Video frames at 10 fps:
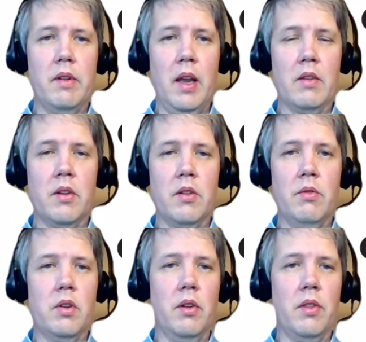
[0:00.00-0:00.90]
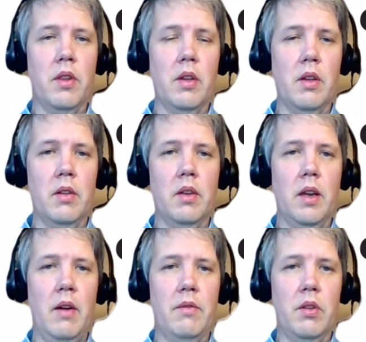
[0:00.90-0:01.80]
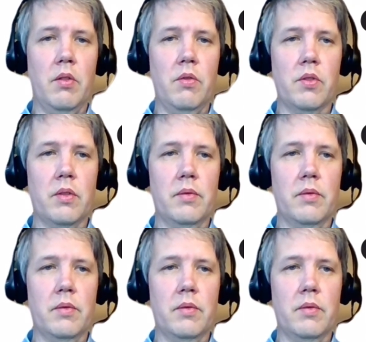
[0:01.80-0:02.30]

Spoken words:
execute it on the every user.